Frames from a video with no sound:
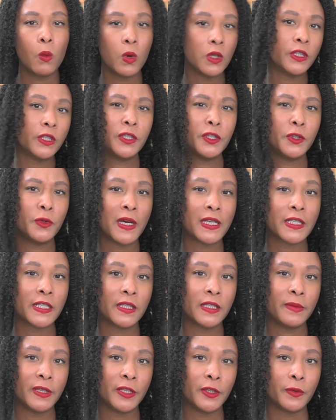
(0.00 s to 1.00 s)
What should you
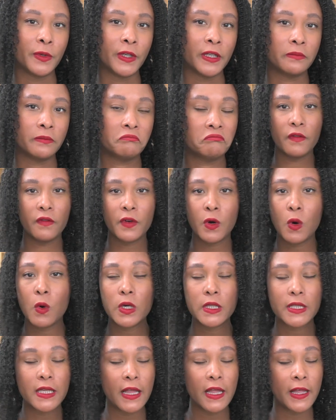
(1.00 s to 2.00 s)
actually be doing? Of
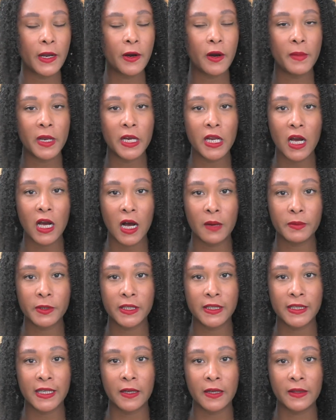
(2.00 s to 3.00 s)
course, there are many
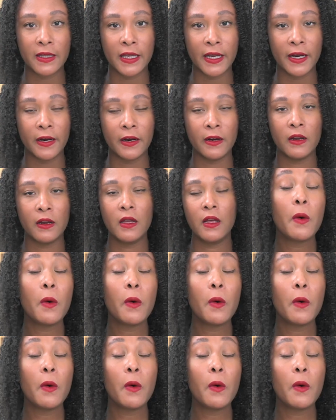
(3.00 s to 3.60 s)
options out there,